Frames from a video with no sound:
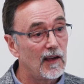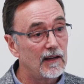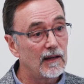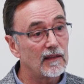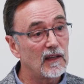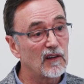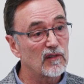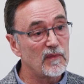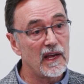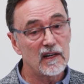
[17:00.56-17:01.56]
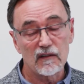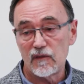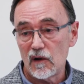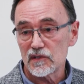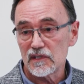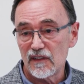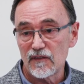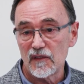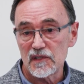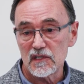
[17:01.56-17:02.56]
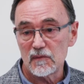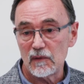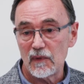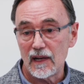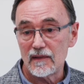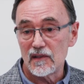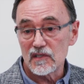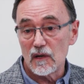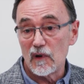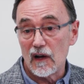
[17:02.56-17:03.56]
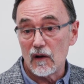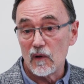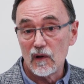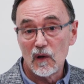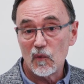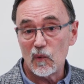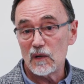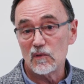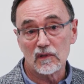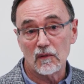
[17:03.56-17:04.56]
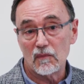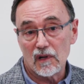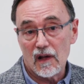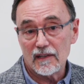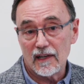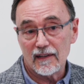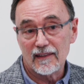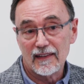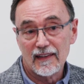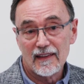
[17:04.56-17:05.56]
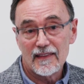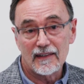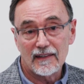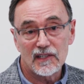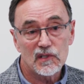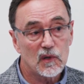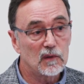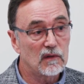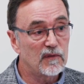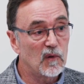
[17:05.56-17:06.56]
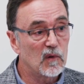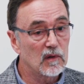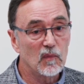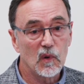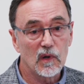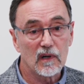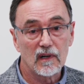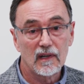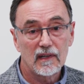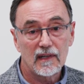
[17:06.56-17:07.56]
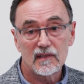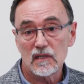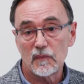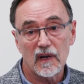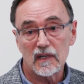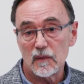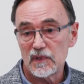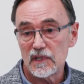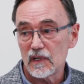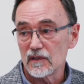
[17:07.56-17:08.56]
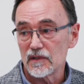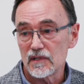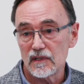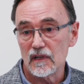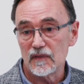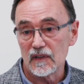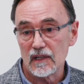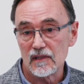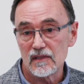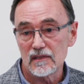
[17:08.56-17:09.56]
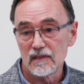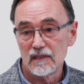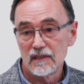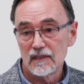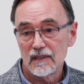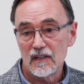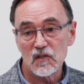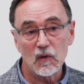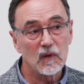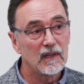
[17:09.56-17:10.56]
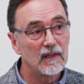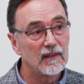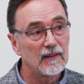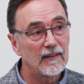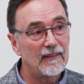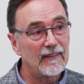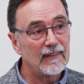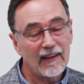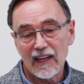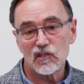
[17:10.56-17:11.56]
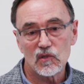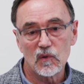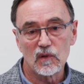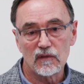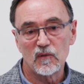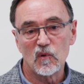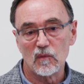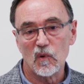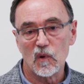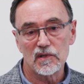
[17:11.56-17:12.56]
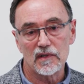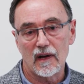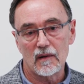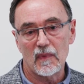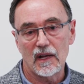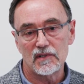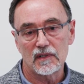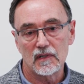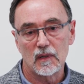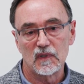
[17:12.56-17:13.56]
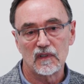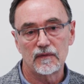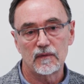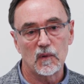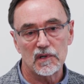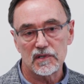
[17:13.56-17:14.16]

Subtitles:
And I think from that a false inference has been made that somehow we were implying that an ACE score of 4 or more had some kind of particular significance. And so the ACE score of 4 or more is not a magic number for